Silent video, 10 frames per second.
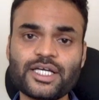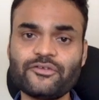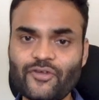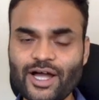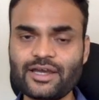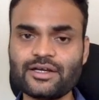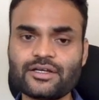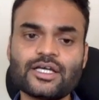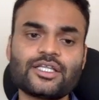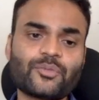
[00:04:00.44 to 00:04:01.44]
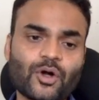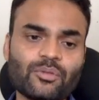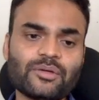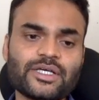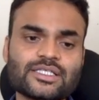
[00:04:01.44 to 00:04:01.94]
define it, the
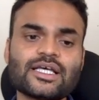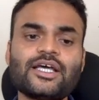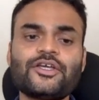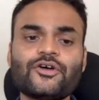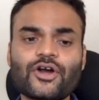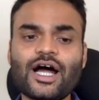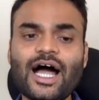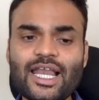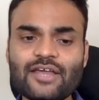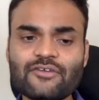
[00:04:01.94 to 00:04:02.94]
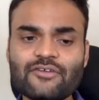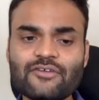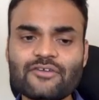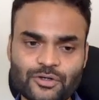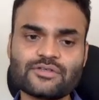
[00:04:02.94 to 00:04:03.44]
problem is your high level
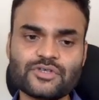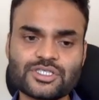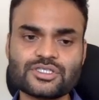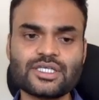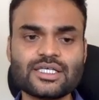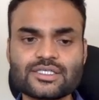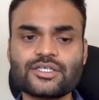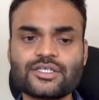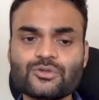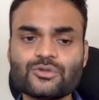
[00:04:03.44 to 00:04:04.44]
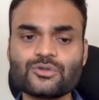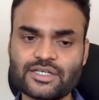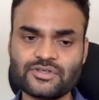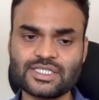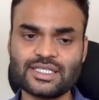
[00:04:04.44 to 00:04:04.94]
modules, which is user
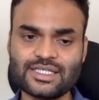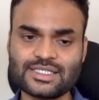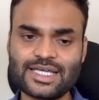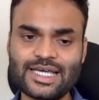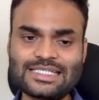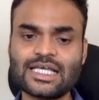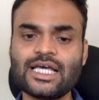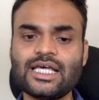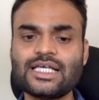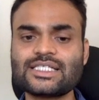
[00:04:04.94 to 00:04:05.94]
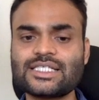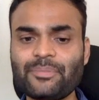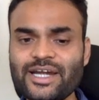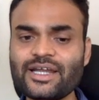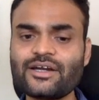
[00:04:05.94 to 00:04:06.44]
service in this case, is
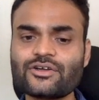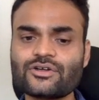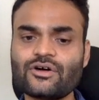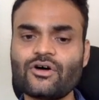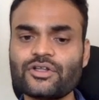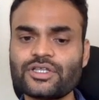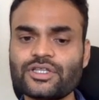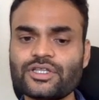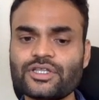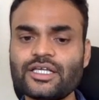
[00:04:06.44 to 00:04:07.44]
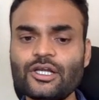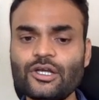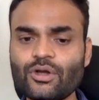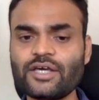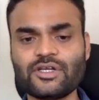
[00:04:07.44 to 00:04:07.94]
dependent on the
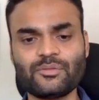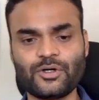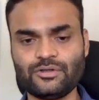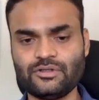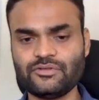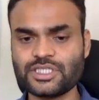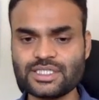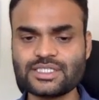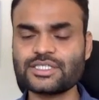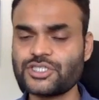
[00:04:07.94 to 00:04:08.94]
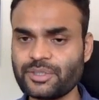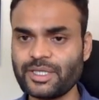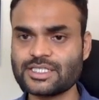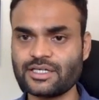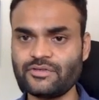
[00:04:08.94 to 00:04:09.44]
low level module, which is
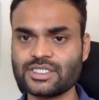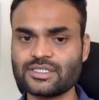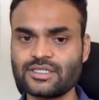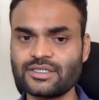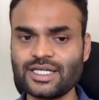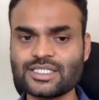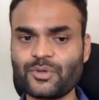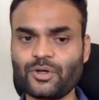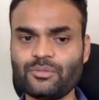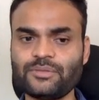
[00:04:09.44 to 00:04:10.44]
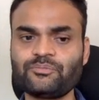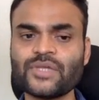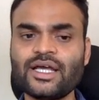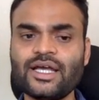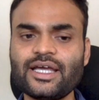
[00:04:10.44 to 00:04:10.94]
Gmail service. That is the problem.
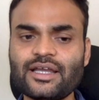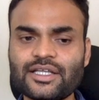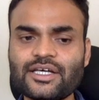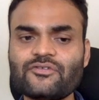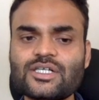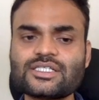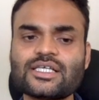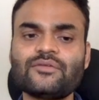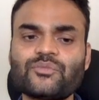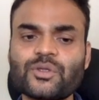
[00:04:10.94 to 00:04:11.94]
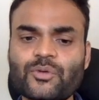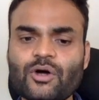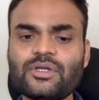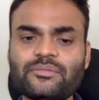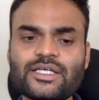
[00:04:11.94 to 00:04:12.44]
In other words, the
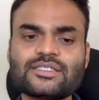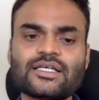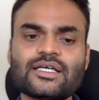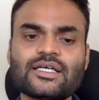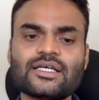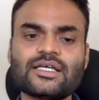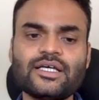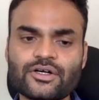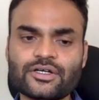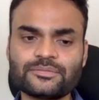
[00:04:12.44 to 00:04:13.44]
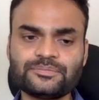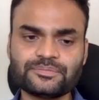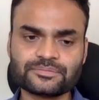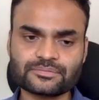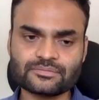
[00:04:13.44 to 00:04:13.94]
problem is your
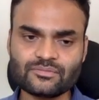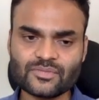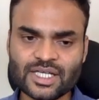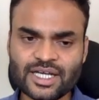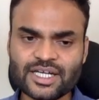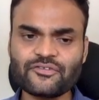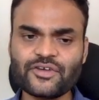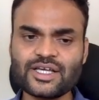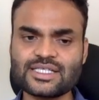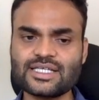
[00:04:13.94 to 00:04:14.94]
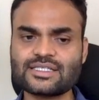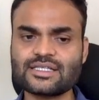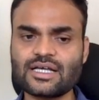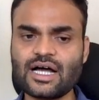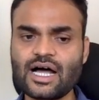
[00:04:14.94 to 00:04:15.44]
interfaces
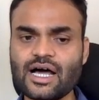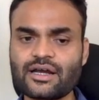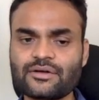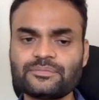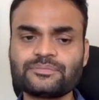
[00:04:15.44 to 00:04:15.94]
are